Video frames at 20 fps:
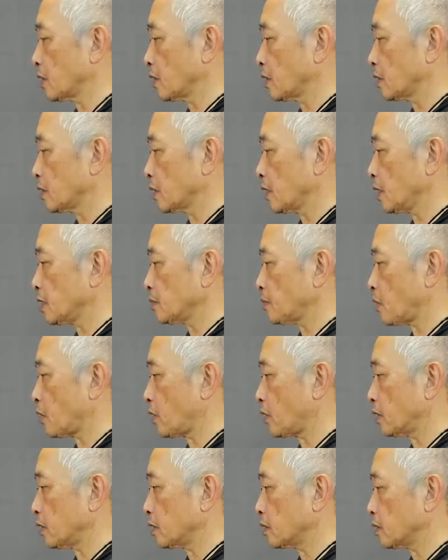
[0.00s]
The next
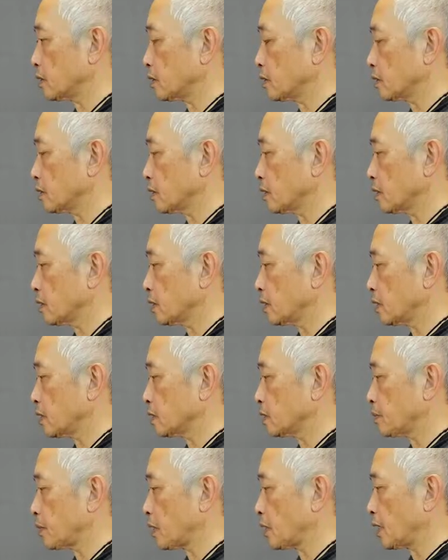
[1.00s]
part is
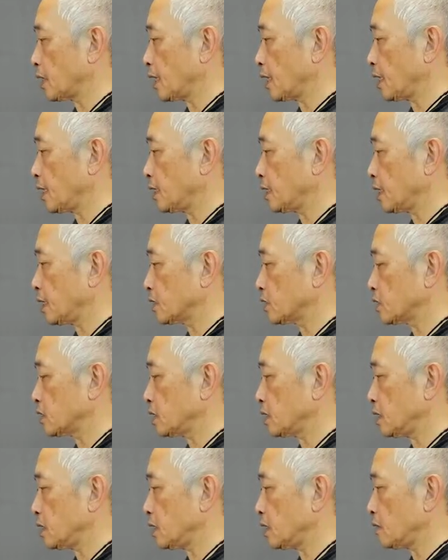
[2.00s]
about letting that
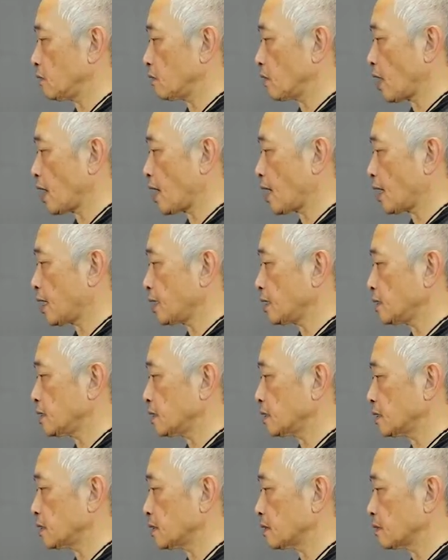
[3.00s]
chi rise,
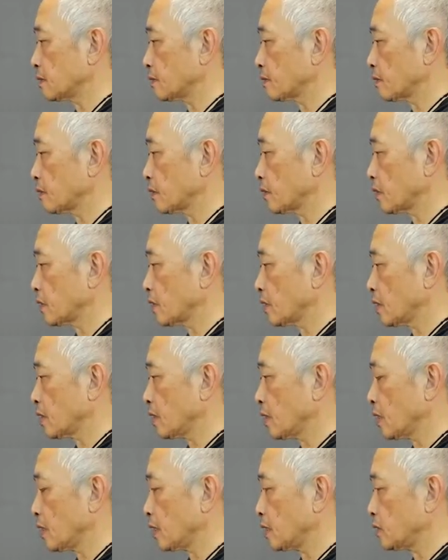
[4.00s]

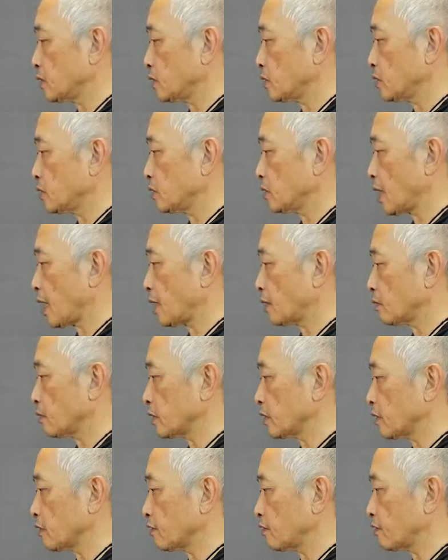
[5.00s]
and you do that with
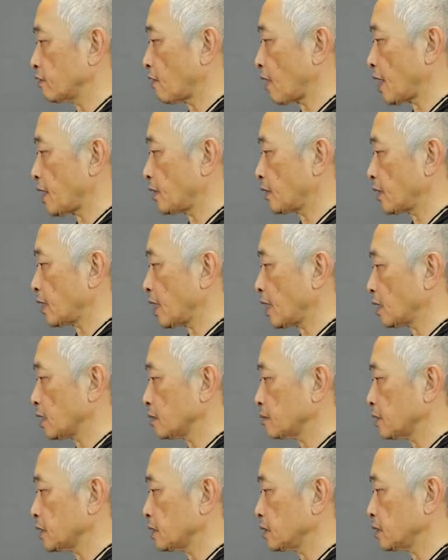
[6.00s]
the fire
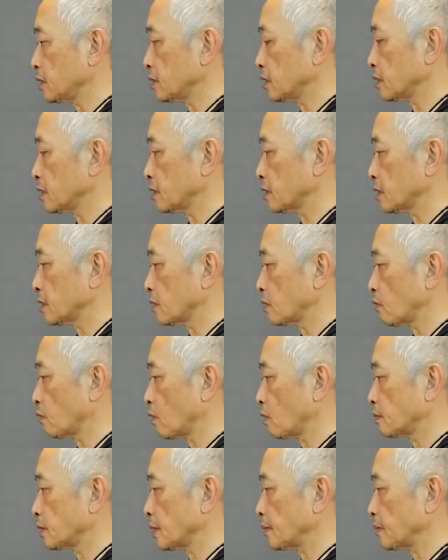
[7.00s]
element,
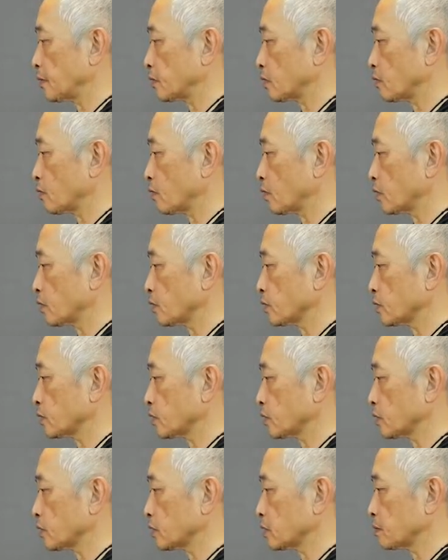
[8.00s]
warm up the water, so
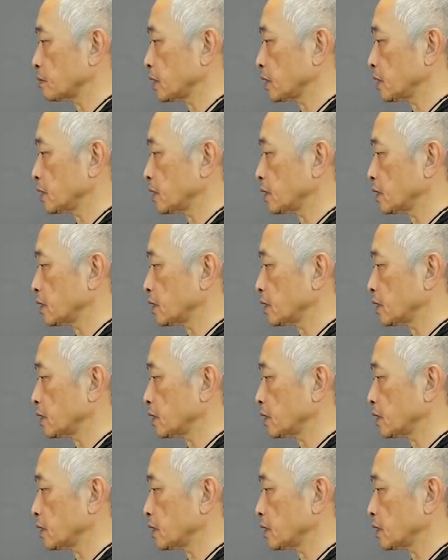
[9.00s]
to speak.